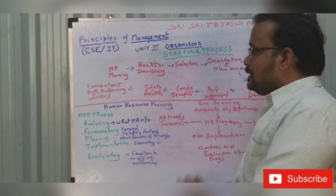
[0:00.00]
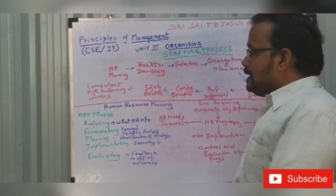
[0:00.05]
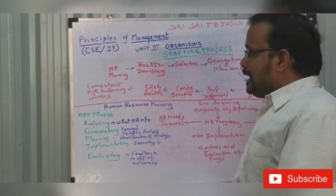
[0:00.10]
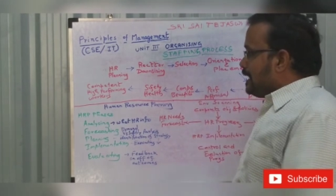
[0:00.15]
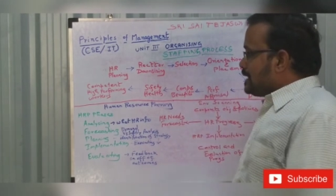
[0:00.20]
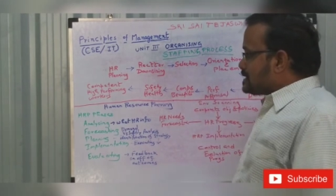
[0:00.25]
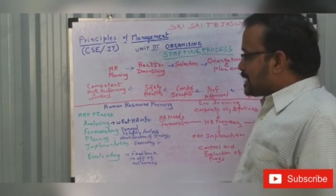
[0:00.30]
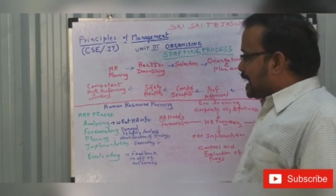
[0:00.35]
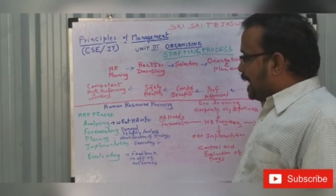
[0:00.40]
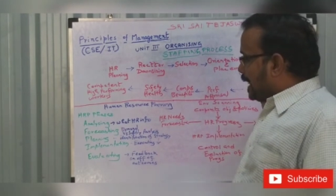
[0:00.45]

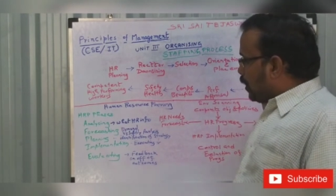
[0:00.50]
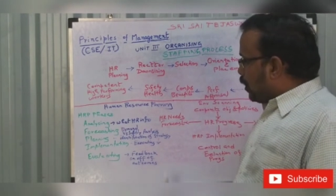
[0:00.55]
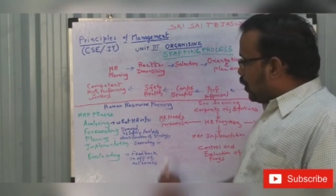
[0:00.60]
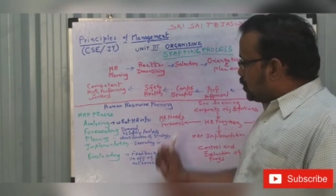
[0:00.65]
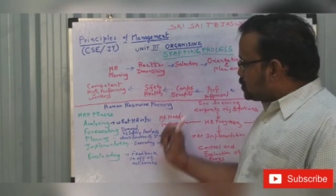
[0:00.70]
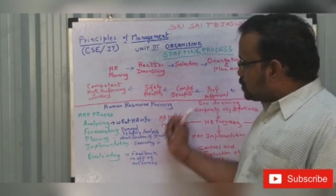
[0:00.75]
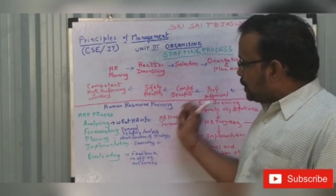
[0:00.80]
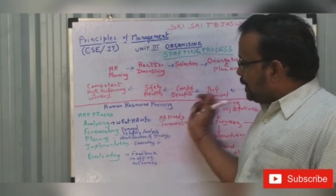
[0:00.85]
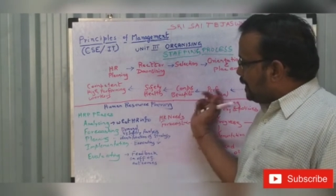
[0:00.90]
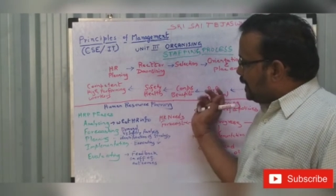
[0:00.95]
These can
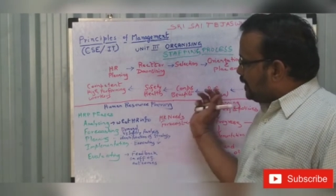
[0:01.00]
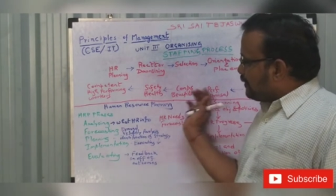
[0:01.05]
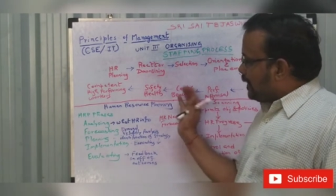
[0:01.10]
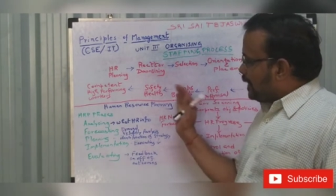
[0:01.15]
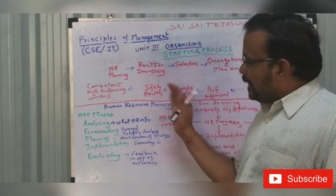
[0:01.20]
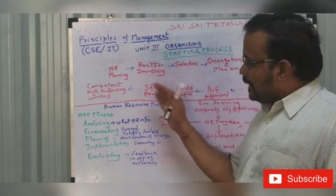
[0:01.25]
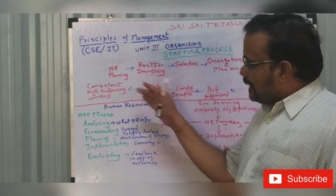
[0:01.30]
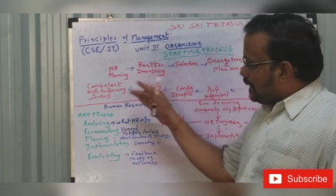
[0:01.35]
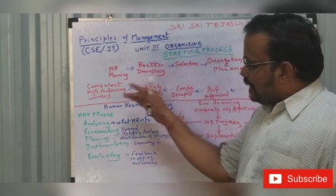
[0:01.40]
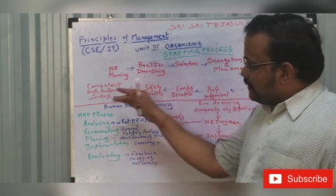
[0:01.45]
also be
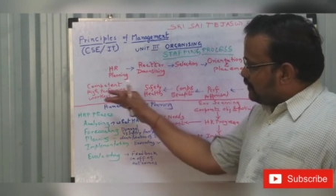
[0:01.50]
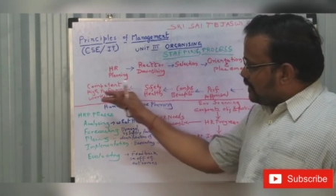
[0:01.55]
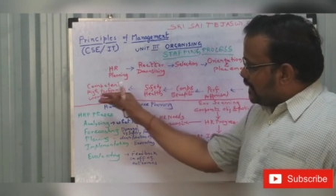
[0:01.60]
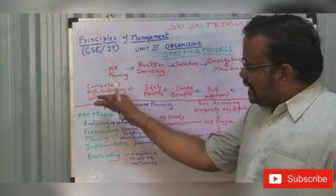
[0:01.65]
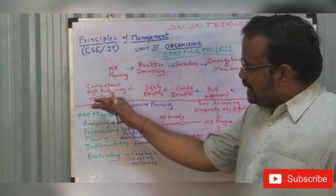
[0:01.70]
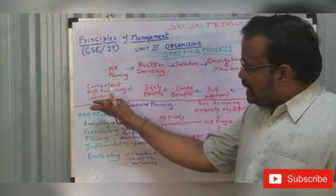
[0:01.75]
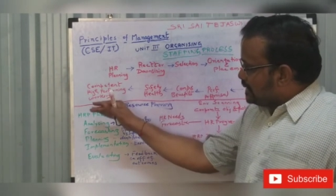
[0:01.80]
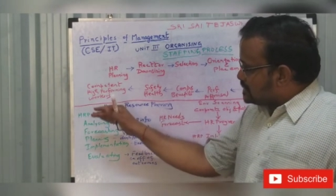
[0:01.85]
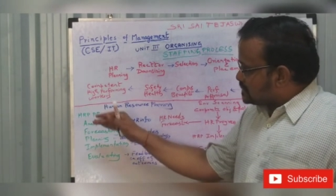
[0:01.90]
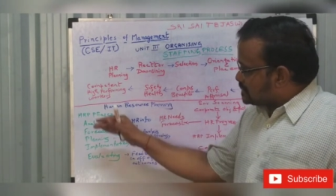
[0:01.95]
divided in
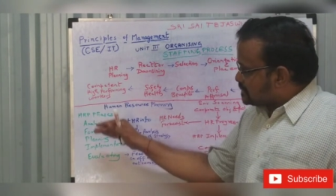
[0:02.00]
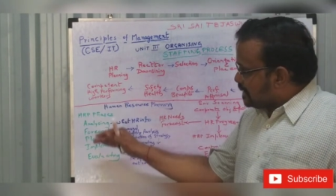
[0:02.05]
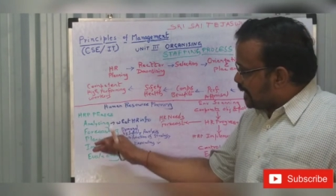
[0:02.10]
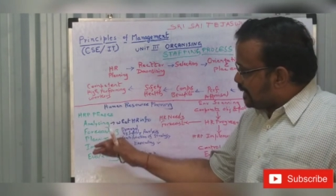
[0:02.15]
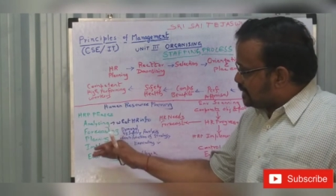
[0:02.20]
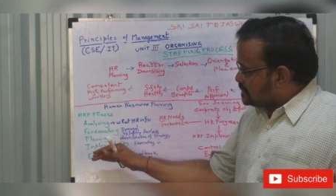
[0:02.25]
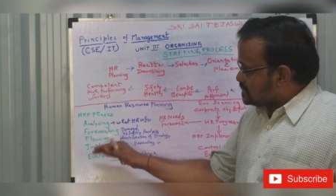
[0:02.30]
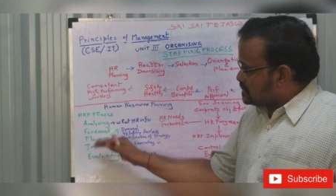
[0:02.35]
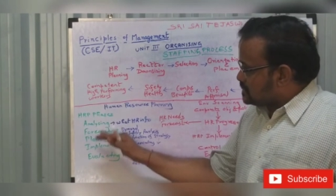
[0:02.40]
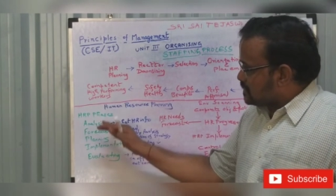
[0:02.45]
various
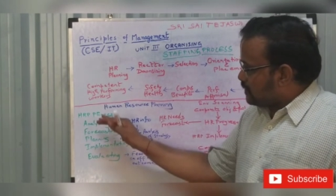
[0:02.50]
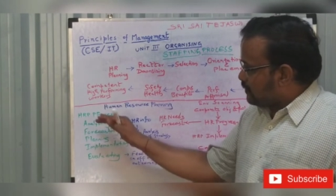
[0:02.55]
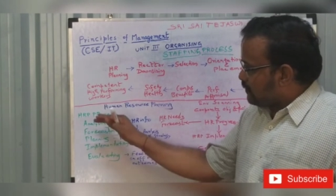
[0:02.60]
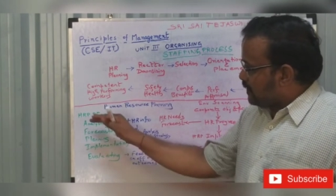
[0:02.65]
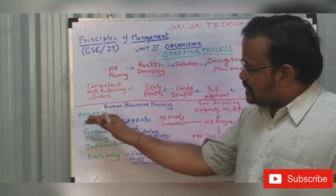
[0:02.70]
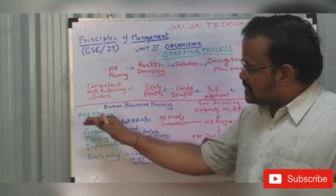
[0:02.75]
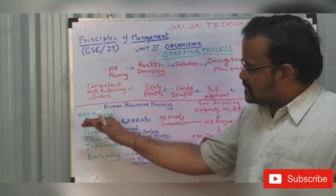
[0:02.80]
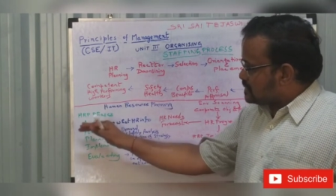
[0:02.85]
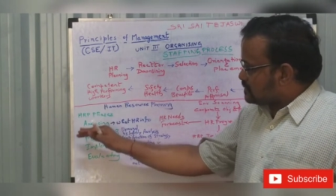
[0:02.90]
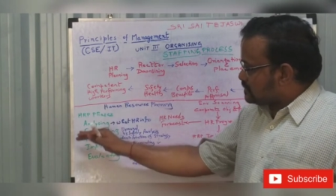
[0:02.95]
stages,
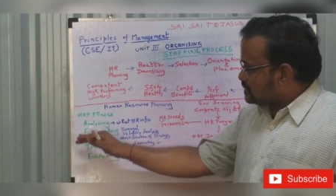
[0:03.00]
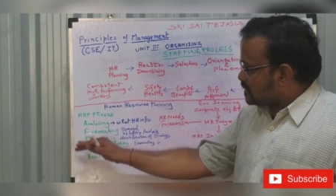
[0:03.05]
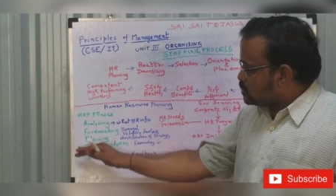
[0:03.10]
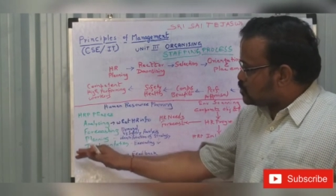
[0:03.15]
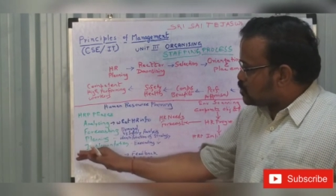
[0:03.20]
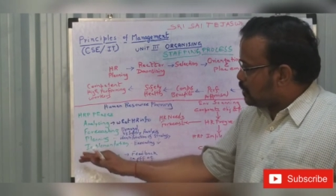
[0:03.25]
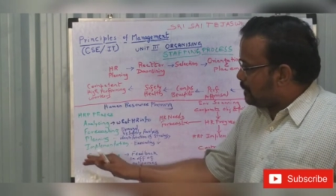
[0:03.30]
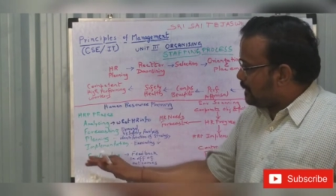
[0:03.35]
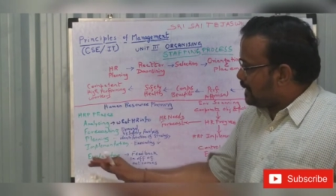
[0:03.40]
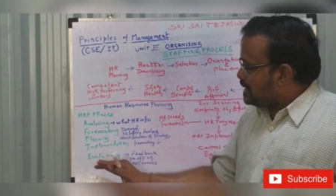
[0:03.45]
phases.
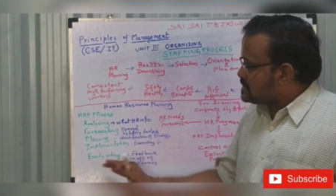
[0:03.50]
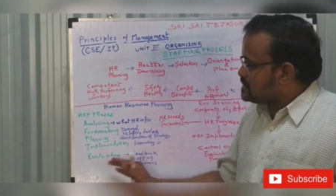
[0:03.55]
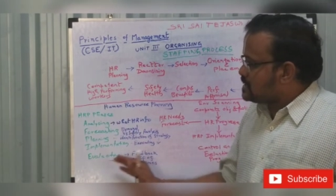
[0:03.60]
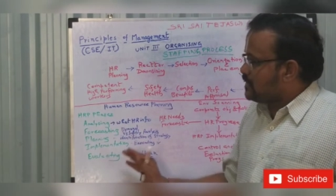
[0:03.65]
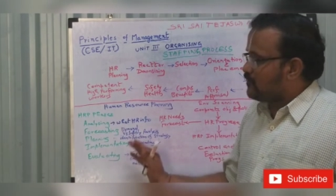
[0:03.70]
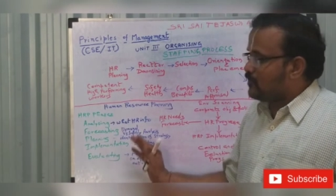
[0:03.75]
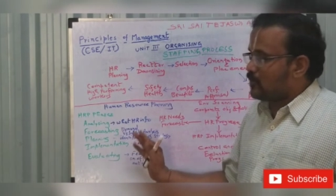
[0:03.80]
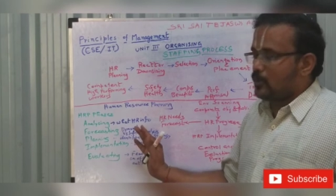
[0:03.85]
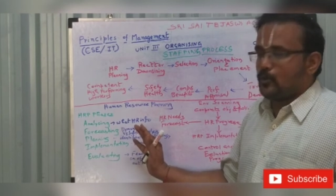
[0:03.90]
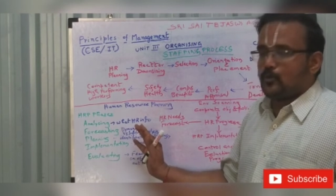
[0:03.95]
This will be
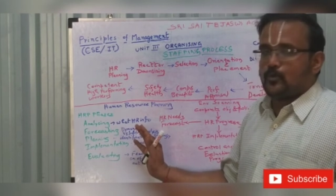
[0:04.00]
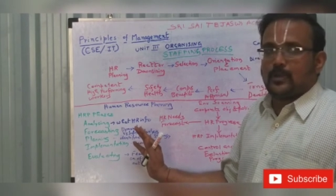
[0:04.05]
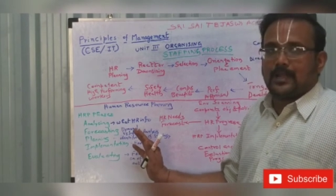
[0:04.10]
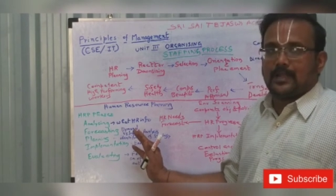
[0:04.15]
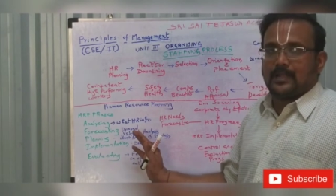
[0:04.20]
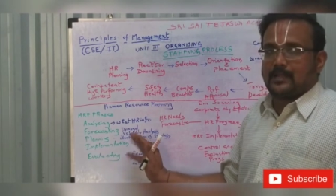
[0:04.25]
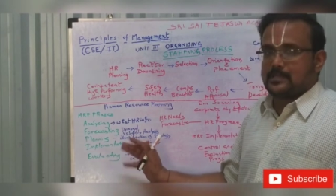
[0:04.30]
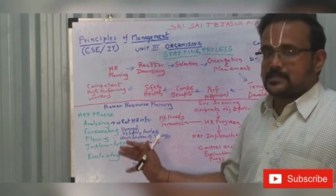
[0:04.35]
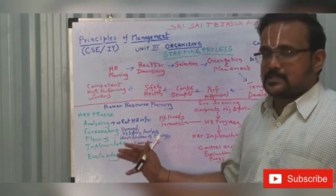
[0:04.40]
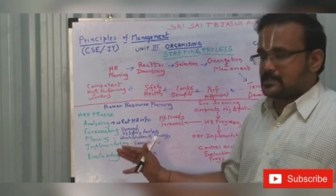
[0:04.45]
easy for you
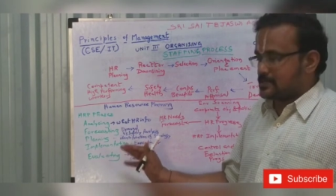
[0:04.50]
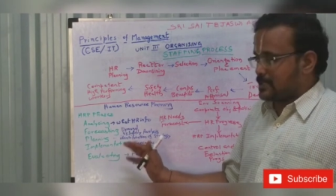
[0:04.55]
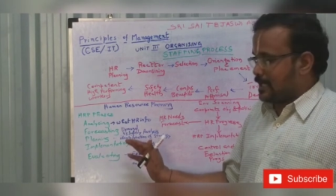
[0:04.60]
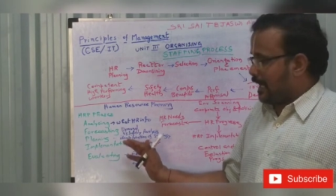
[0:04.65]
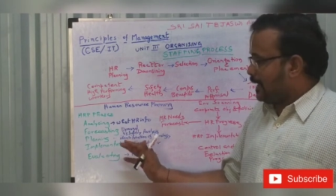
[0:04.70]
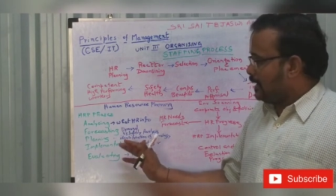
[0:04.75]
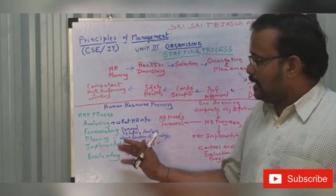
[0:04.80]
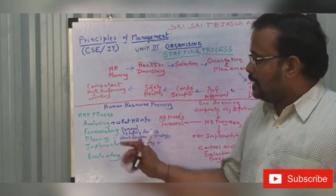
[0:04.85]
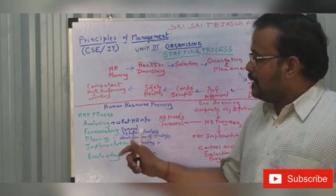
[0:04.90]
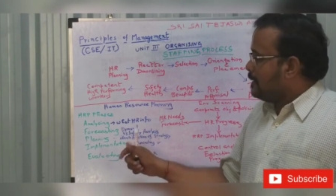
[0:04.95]
to
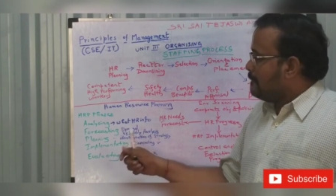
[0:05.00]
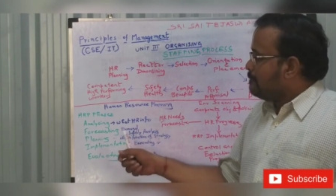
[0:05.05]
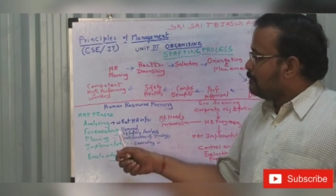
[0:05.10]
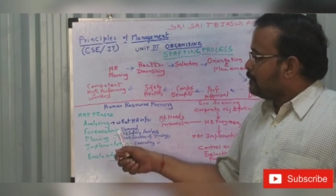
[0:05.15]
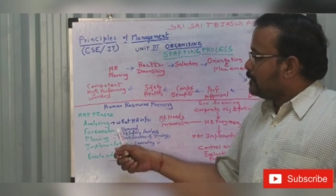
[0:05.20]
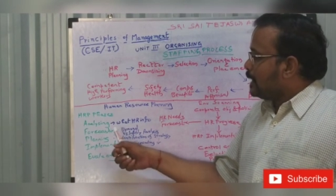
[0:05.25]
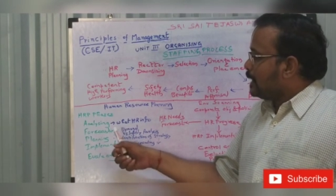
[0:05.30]
understand.